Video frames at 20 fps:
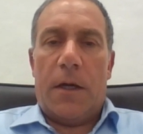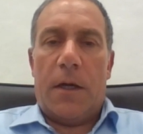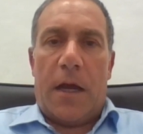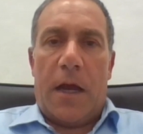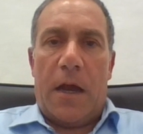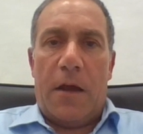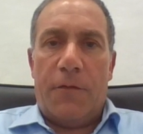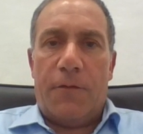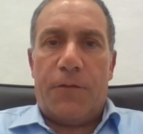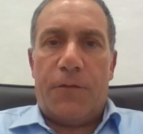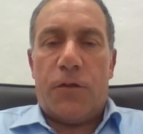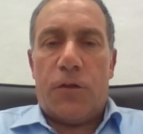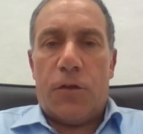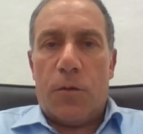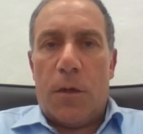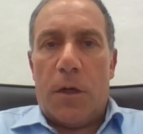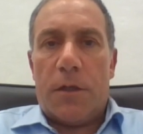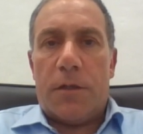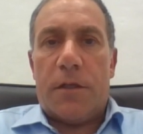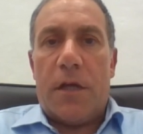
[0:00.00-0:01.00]
If
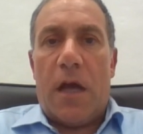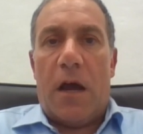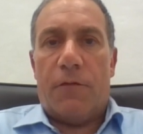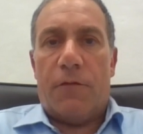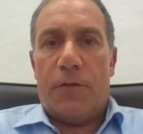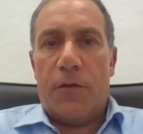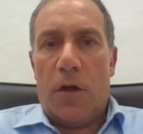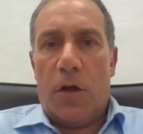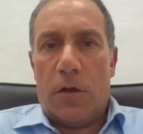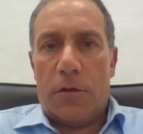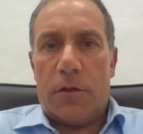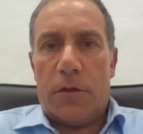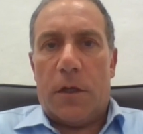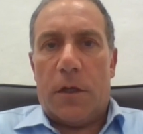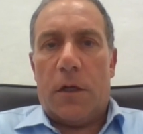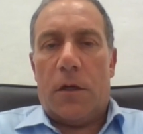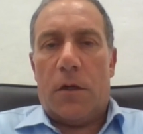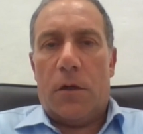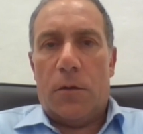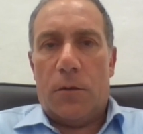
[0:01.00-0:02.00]
Stewards have not
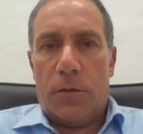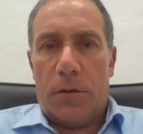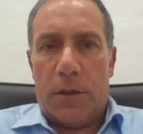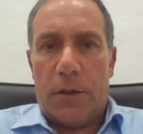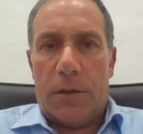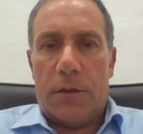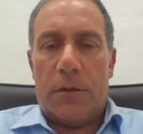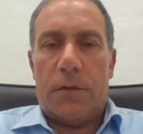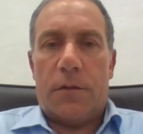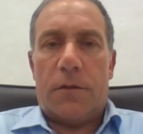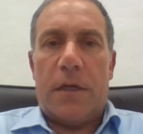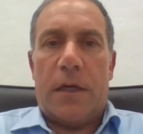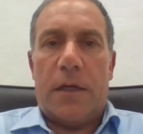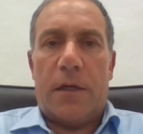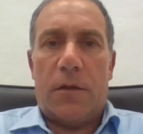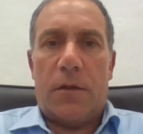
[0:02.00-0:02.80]
included St.